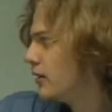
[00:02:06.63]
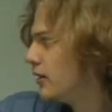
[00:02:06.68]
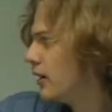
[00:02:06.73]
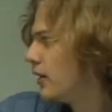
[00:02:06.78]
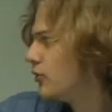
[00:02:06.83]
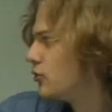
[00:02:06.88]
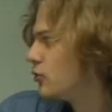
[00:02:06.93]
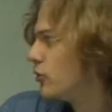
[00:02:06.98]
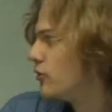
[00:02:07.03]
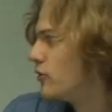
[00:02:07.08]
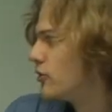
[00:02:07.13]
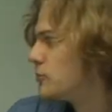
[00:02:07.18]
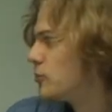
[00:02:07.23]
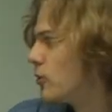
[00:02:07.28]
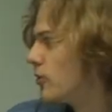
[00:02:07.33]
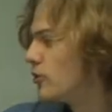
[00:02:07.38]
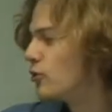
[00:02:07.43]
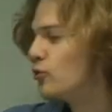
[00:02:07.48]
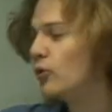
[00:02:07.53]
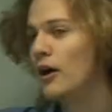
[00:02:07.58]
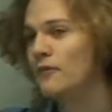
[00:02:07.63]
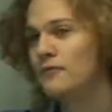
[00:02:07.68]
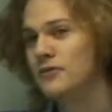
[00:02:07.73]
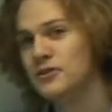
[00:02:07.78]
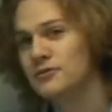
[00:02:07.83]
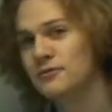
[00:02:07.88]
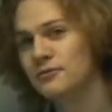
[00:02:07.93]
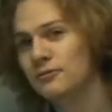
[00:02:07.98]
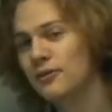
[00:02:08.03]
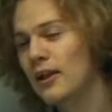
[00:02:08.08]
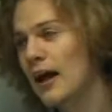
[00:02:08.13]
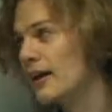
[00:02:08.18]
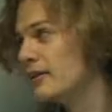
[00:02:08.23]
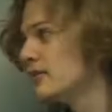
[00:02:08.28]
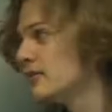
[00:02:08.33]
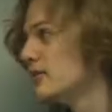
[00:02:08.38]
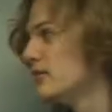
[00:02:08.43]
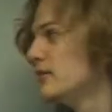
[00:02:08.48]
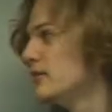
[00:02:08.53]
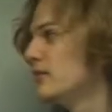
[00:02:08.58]
And so at this point, the graph is flat,
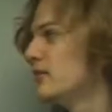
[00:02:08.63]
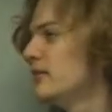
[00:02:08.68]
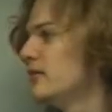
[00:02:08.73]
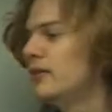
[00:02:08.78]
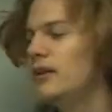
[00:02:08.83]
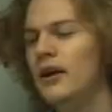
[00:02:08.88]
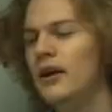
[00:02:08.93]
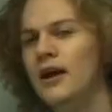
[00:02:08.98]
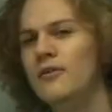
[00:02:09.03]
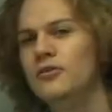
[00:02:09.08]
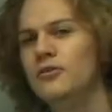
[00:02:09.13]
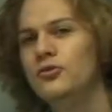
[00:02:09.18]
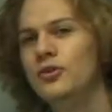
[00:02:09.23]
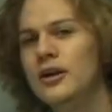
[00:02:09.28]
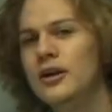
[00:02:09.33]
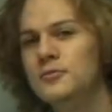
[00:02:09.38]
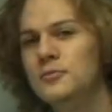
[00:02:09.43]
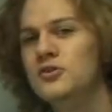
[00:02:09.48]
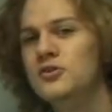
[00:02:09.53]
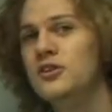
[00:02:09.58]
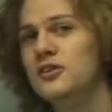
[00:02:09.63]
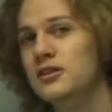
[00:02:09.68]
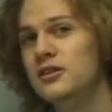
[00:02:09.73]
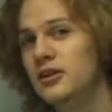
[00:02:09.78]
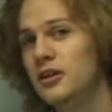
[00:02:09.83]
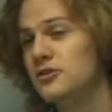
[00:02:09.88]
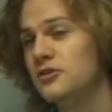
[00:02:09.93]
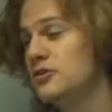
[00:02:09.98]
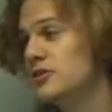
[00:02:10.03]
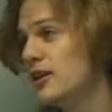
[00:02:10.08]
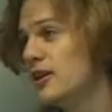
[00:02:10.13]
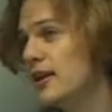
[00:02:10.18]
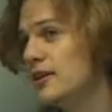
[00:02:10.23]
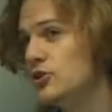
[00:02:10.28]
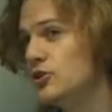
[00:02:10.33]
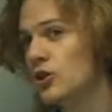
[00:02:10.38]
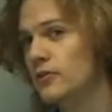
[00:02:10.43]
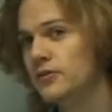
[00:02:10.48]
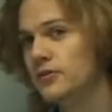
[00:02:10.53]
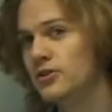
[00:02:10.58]
and the train's position doesn't change
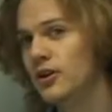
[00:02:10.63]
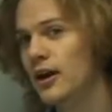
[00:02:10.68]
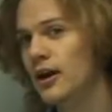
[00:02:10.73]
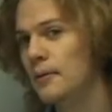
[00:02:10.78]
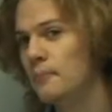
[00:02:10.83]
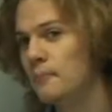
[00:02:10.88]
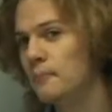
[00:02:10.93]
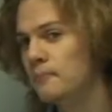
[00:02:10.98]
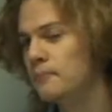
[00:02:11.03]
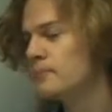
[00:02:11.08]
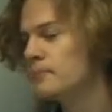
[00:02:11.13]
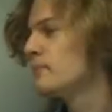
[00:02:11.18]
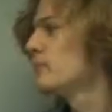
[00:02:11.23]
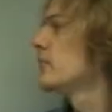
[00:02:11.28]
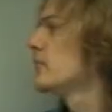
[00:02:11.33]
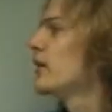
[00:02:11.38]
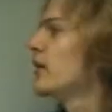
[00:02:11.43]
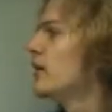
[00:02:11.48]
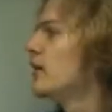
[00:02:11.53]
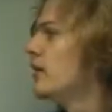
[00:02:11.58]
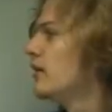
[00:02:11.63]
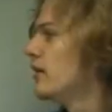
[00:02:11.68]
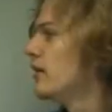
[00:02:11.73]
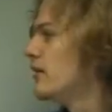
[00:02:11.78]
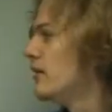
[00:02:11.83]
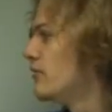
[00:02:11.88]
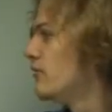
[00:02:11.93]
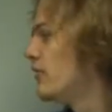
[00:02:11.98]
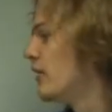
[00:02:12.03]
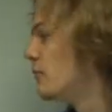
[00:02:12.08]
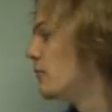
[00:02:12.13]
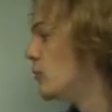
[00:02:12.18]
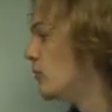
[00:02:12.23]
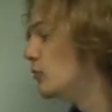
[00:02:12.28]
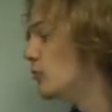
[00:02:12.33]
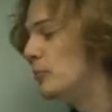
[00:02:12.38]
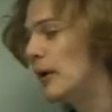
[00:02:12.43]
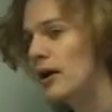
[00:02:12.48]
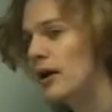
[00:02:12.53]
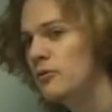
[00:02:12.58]
over time. Then it moves
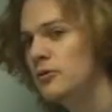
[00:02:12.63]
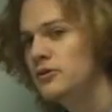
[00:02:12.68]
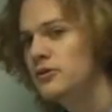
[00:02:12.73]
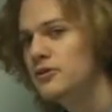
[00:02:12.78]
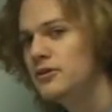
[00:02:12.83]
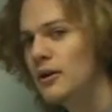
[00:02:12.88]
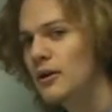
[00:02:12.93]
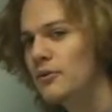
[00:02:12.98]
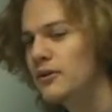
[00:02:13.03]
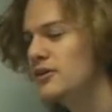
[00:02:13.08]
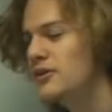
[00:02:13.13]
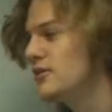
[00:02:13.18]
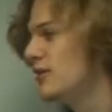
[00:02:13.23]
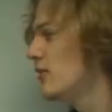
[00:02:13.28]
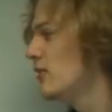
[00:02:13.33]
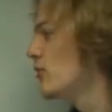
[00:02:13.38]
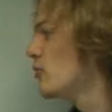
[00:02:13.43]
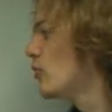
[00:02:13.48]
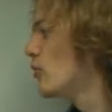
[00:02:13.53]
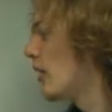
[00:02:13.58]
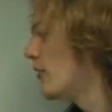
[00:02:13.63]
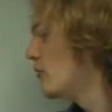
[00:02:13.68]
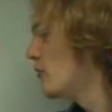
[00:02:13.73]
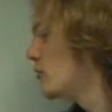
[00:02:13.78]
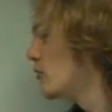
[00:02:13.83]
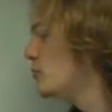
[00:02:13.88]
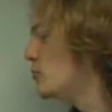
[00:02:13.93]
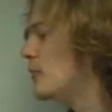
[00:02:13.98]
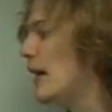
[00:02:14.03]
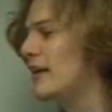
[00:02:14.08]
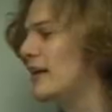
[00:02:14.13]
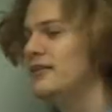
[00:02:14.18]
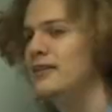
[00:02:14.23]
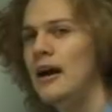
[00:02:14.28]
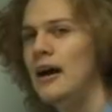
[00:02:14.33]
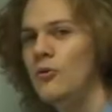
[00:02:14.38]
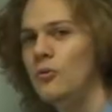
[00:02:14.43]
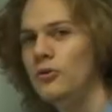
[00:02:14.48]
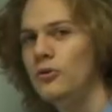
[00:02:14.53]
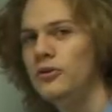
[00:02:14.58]
backwards, and we can see that the graph moves back
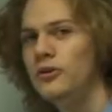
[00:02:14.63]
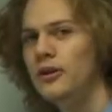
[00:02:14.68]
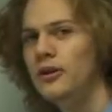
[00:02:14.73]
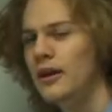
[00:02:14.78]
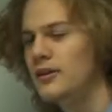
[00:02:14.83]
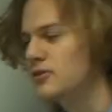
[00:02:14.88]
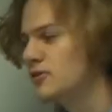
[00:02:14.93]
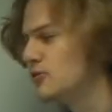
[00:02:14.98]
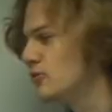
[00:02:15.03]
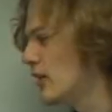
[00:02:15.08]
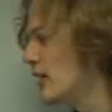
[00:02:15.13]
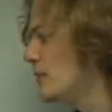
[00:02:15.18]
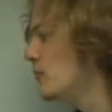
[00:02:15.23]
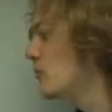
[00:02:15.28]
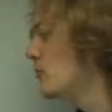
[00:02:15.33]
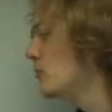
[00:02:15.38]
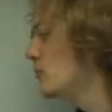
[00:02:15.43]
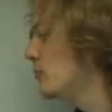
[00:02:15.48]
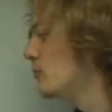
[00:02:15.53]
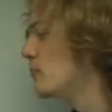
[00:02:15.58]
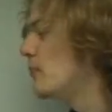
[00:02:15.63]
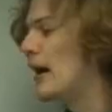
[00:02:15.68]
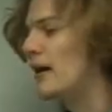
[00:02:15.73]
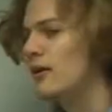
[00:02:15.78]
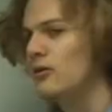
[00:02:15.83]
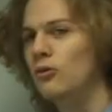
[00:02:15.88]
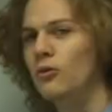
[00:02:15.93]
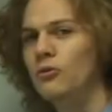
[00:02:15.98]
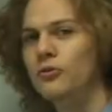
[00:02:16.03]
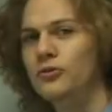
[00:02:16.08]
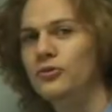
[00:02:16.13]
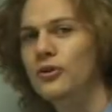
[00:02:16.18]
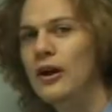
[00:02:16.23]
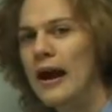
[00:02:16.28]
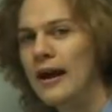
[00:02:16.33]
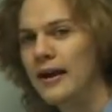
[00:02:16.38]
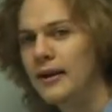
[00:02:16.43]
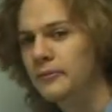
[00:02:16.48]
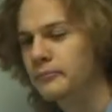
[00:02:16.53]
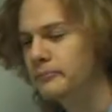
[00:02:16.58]
downward as the train moves back along the
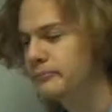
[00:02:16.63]
track.